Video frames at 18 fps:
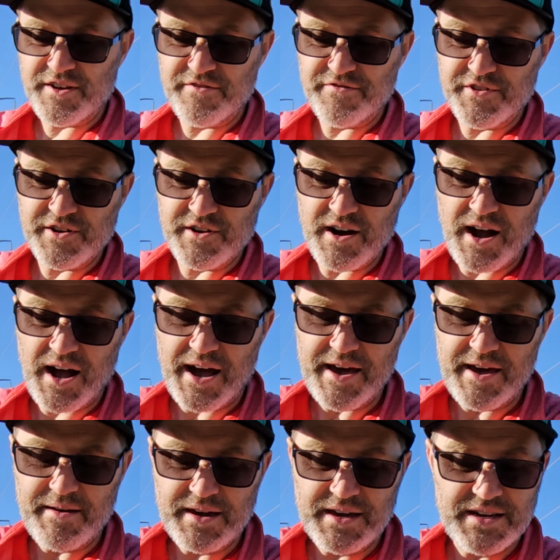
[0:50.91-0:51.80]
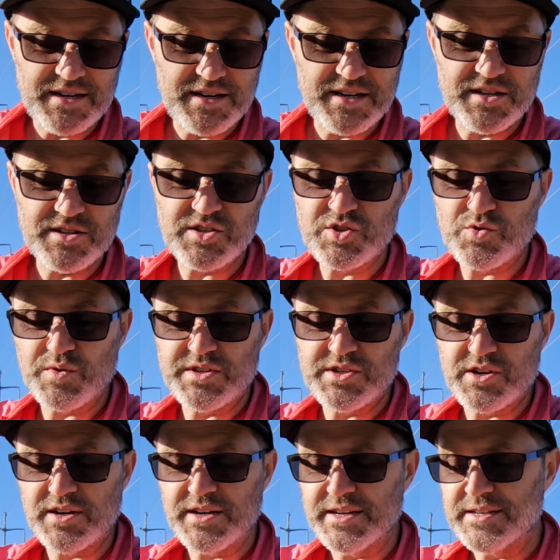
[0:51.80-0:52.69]
If you're hiking in
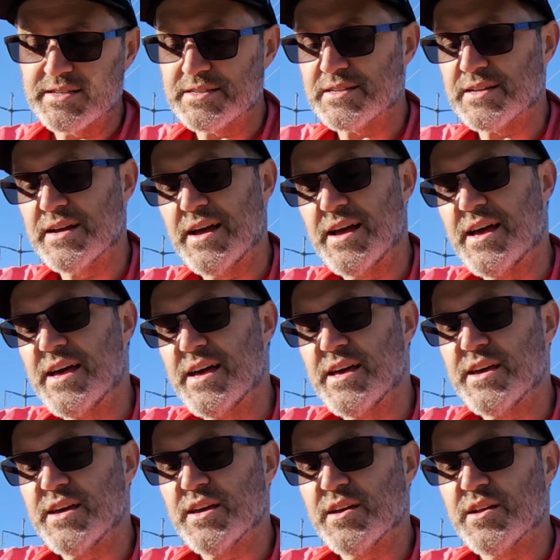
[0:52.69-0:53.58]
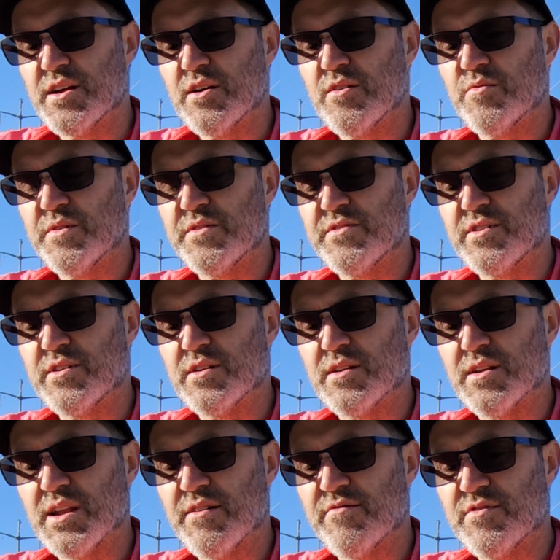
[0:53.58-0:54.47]
Switzerland, with
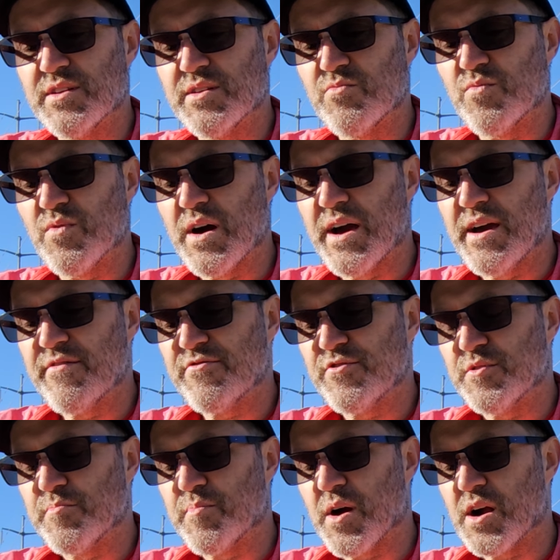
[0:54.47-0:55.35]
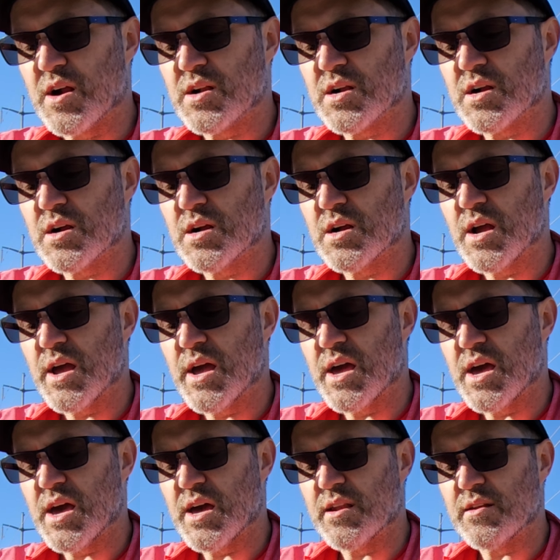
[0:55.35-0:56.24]
your lovely wife or partner
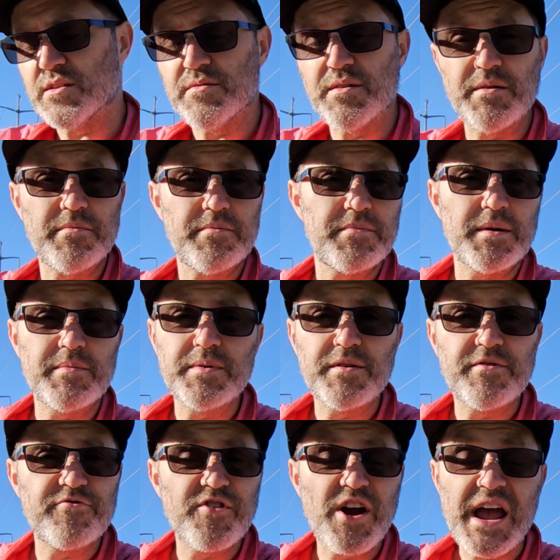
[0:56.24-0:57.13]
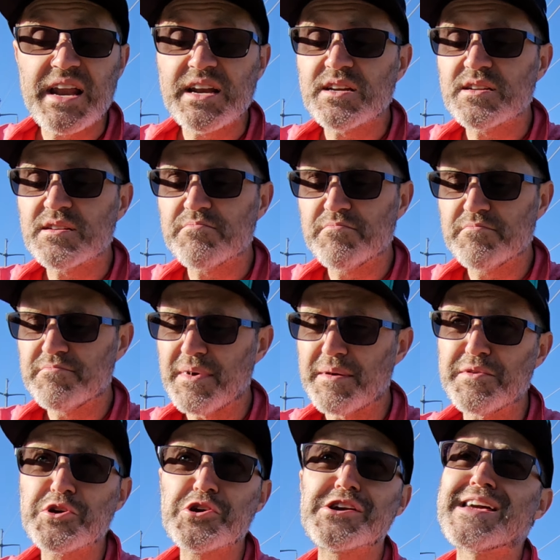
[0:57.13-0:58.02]
and, maybe a friend,
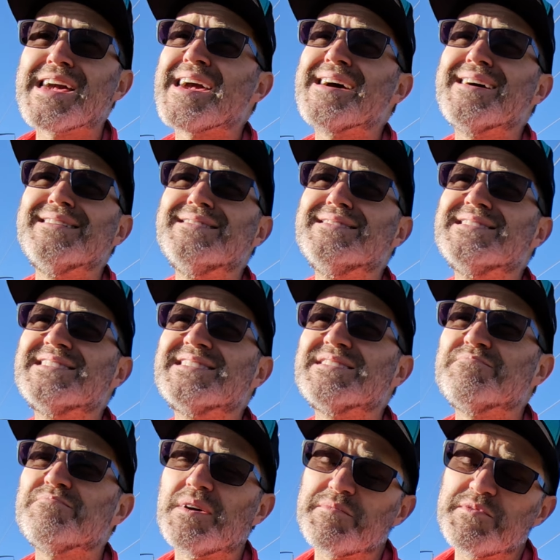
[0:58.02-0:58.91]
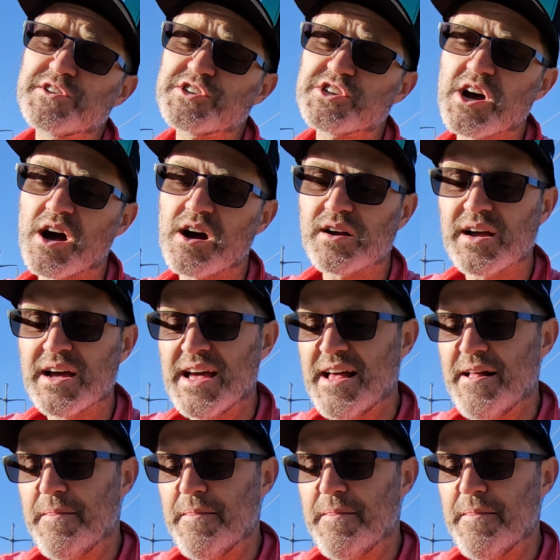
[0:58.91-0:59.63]
maybe your kids, maybe your dog,